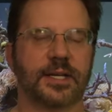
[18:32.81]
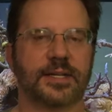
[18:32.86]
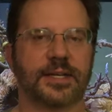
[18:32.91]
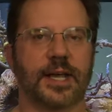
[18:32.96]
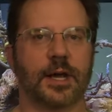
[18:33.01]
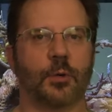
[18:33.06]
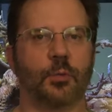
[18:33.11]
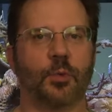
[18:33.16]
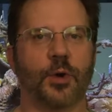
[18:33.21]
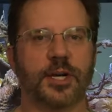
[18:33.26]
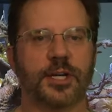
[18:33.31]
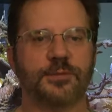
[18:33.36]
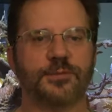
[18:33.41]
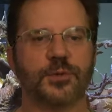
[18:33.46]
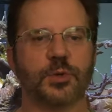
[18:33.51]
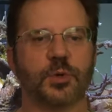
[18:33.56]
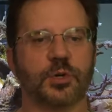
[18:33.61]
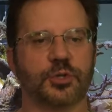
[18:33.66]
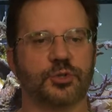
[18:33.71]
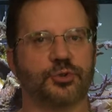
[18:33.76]
Now, what if
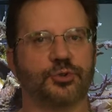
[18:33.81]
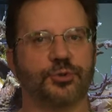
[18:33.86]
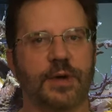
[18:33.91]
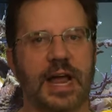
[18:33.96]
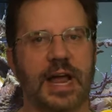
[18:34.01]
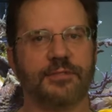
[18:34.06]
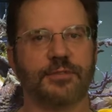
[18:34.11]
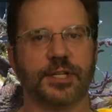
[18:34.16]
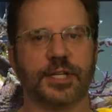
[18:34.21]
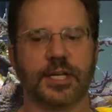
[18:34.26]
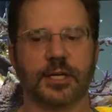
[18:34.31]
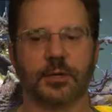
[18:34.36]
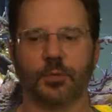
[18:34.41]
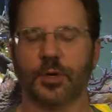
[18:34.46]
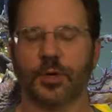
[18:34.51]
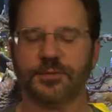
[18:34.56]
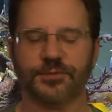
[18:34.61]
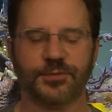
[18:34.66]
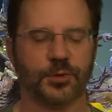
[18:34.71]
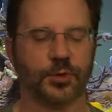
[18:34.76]
you are traveling?
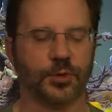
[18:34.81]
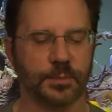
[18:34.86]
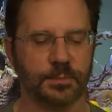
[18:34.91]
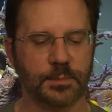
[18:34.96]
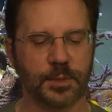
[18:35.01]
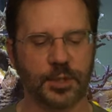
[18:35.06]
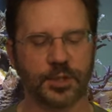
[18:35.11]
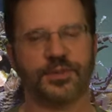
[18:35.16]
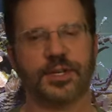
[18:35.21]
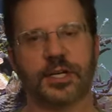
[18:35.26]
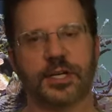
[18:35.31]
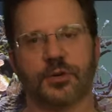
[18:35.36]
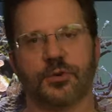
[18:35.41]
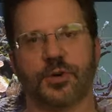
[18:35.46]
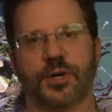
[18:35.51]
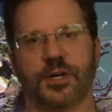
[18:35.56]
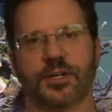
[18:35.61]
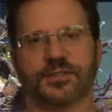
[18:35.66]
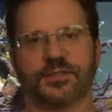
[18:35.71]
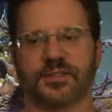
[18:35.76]
What if you are moving
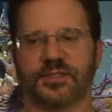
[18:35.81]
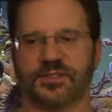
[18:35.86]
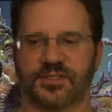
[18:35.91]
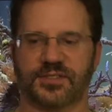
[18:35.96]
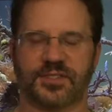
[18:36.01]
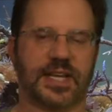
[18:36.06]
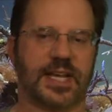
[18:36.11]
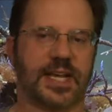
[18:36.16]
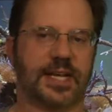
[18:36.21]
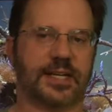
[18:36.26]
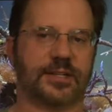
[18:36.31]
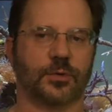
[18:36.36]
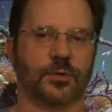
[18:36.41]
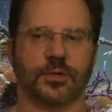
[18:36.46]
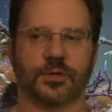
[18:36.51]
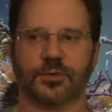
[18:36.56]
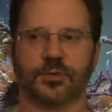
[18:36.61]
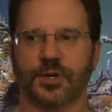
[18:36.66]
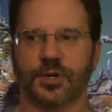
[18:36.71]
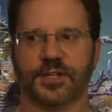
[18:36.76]
across the state
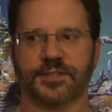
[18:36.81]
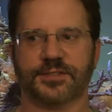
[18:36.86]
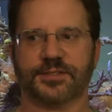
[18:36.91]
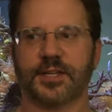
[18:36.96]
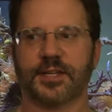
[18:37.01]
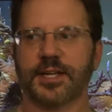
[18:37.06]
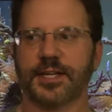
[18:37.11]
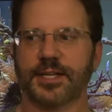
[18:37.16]
or across